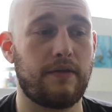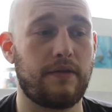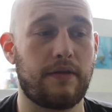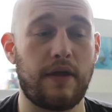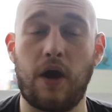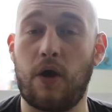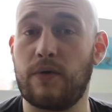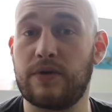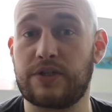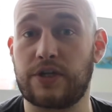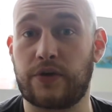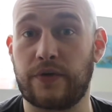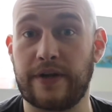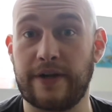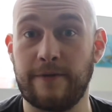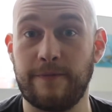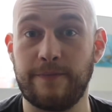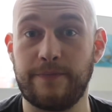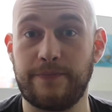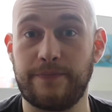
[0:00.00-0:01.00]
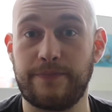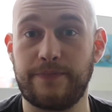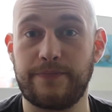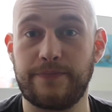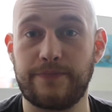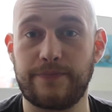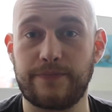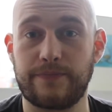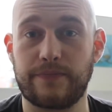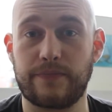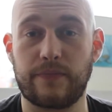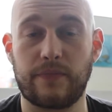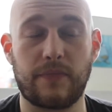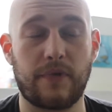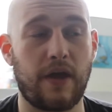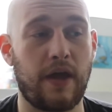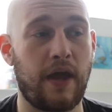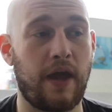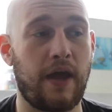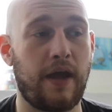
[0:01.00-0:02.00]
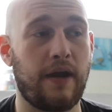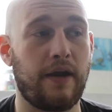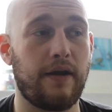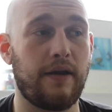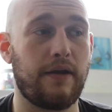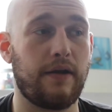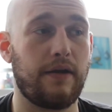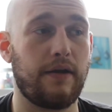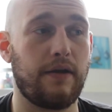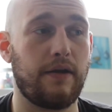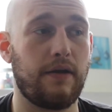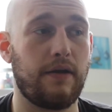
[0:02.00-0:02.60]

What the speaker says: they always agree. And